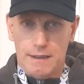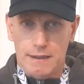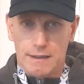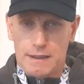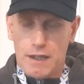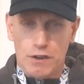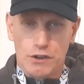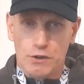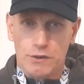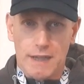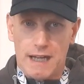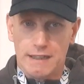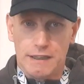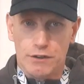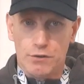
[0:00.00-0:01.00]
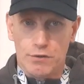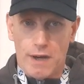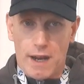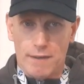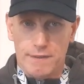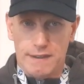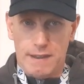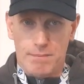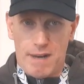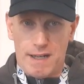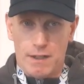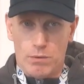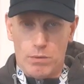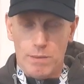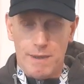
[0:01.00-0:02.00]
The council tax is no relevant to man
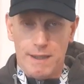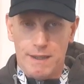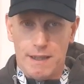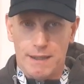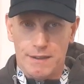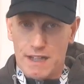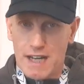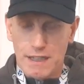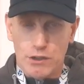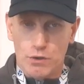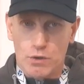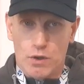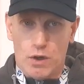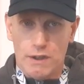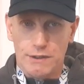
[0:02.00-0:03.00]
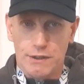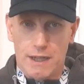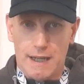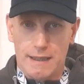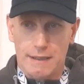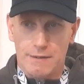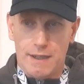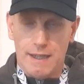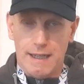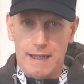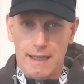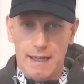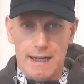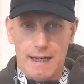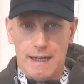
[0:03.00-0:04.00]
or woman. There is no contract, right?